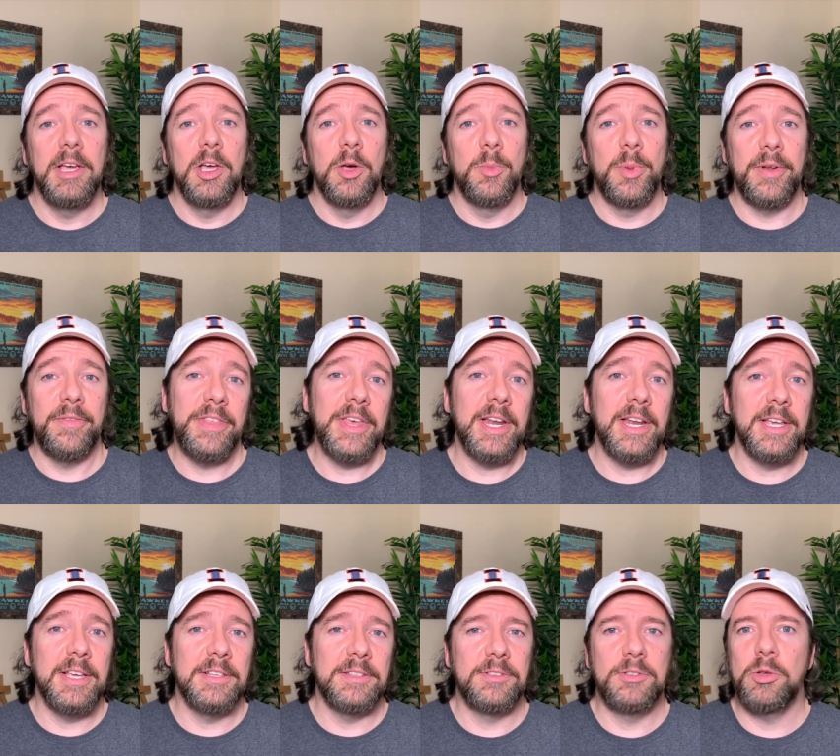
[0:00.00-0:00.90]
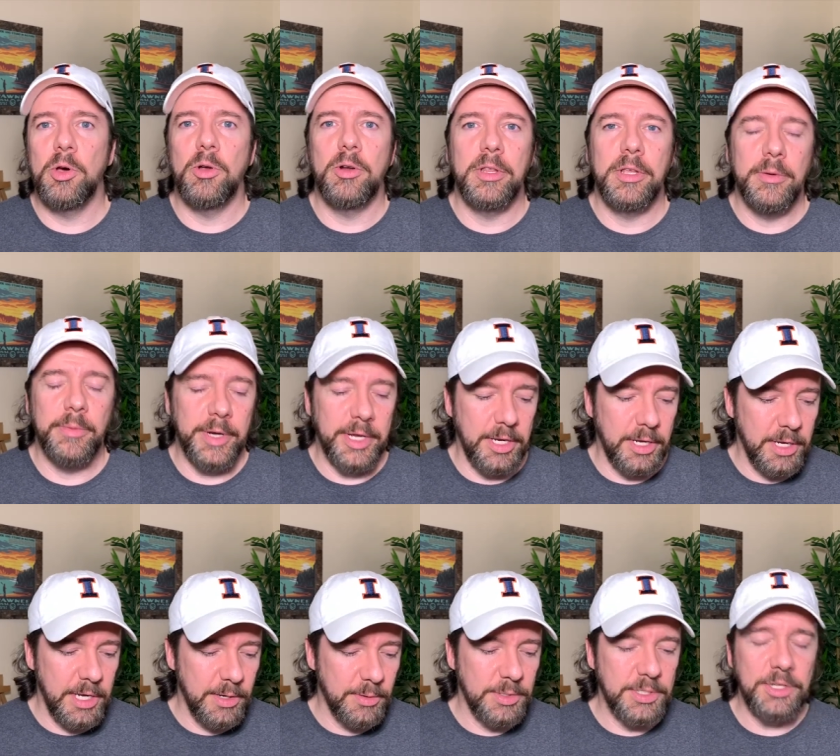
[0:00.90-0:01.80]
But if that is, totally read it.
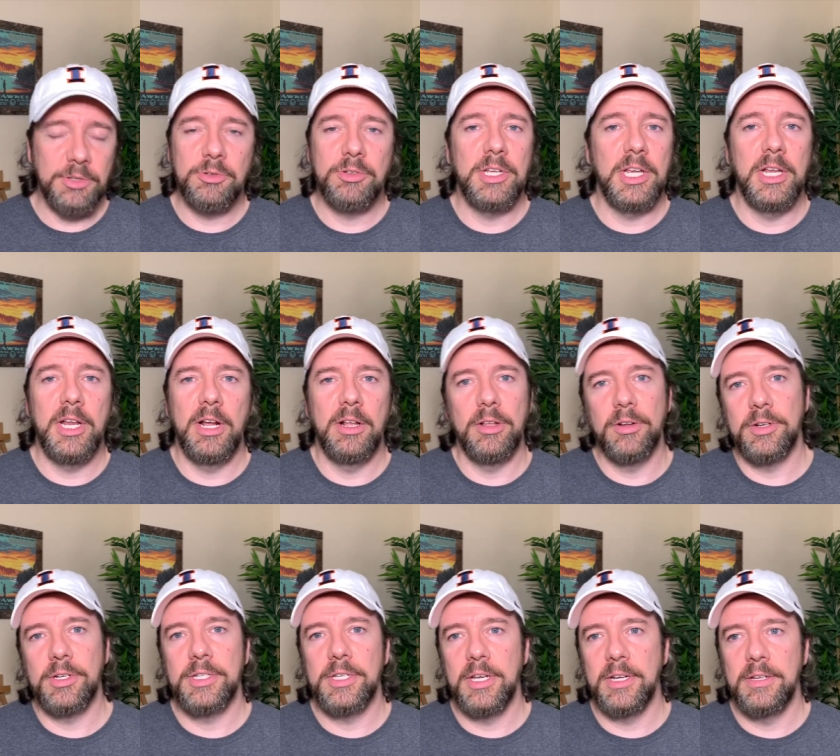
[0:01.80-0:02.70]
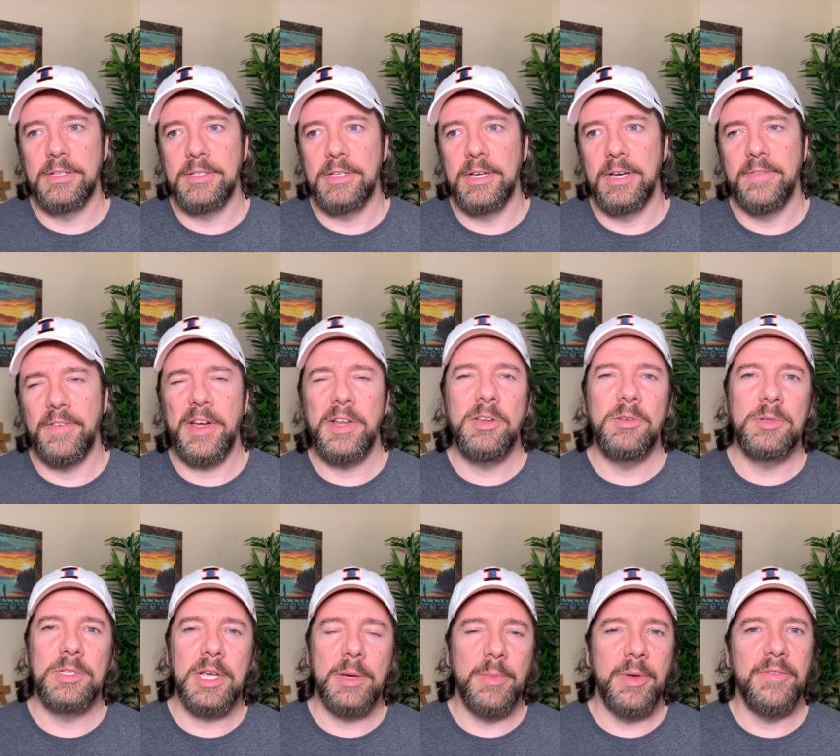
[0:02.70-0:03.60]
It was interesting. I learned a ton of stuff. I knew
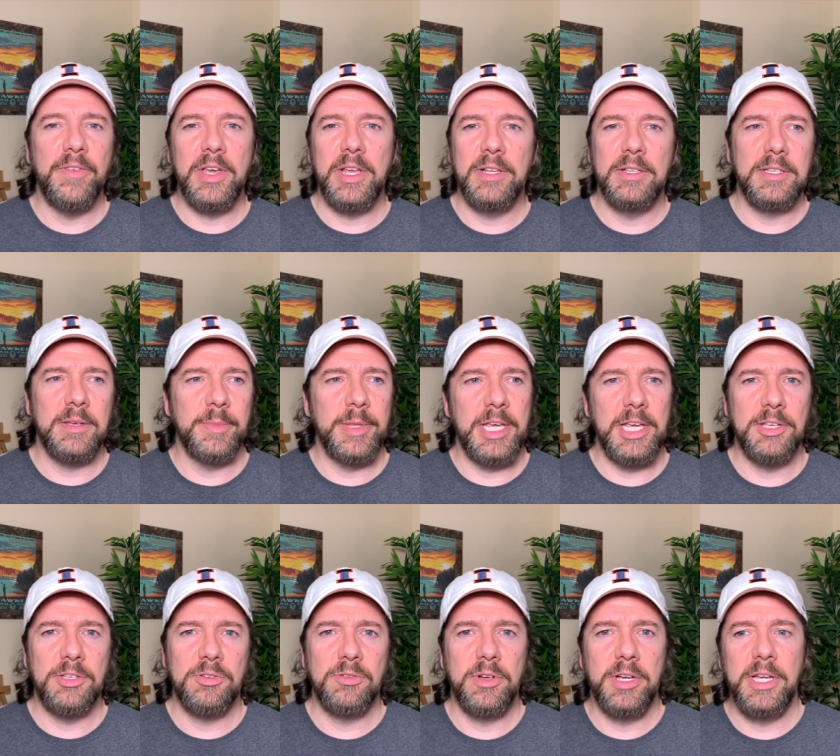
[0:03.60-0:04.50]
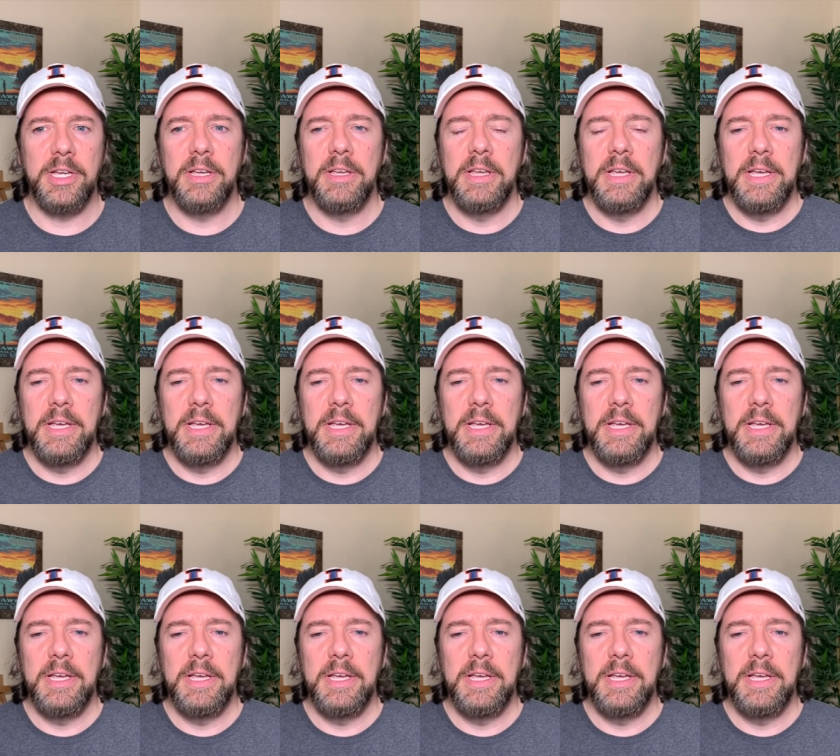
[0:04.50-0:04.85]
some of it and some of the history,